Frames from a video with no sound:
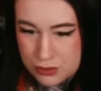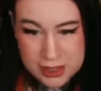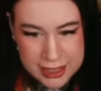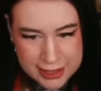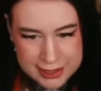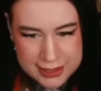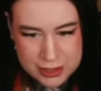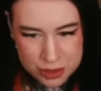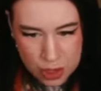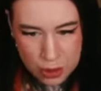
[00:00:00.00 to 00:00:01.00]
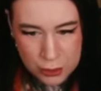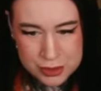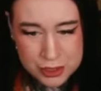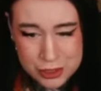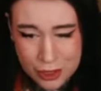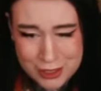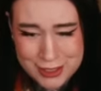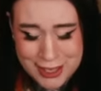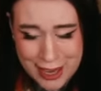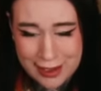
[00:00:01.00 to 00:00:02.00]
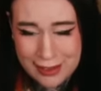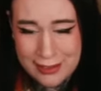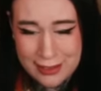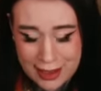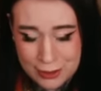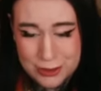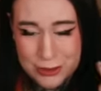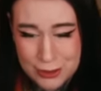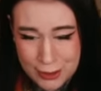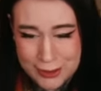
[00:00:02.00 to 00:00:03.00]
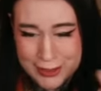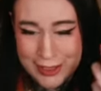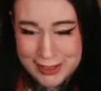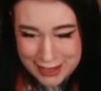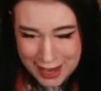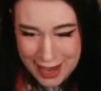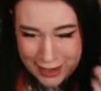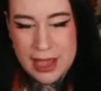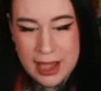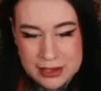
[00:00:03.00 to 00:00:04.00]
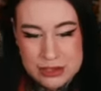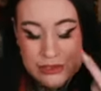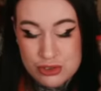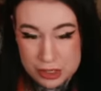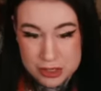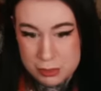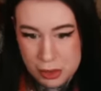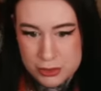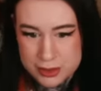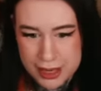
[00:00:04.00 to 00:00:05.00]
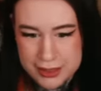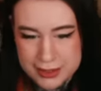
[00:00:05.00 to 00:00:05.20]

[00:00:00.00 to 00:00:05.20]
ridiculously so, to charge $10,000 a day. And trust the process.